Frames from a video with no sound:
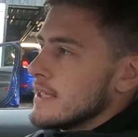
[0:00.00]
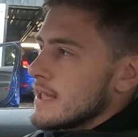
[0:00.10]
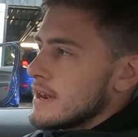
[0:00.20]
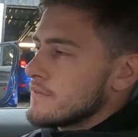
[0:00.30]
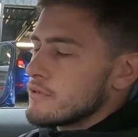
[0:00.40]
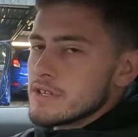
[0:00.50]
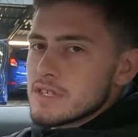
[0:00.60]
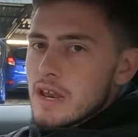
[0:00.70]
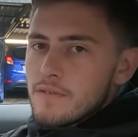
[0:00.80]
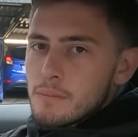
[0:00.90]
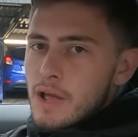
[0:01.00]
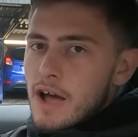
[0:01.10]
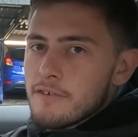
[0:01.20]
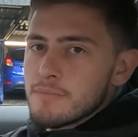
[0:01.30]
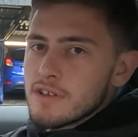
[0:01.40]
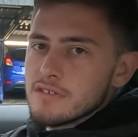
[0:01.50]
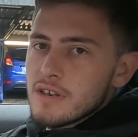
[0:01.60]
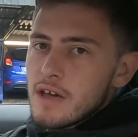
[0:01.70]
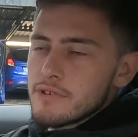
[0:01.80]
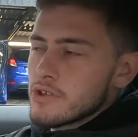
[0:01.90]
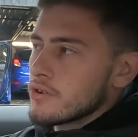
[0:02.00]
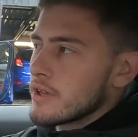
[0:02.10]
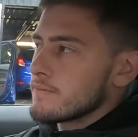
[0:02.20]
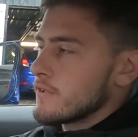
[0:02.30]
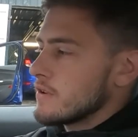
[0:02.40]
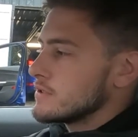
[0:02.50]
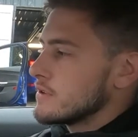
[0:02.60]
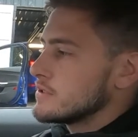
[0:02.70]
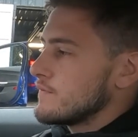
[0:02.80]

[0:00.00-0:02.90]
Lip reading: And if there is anything we have missed in either the online photos,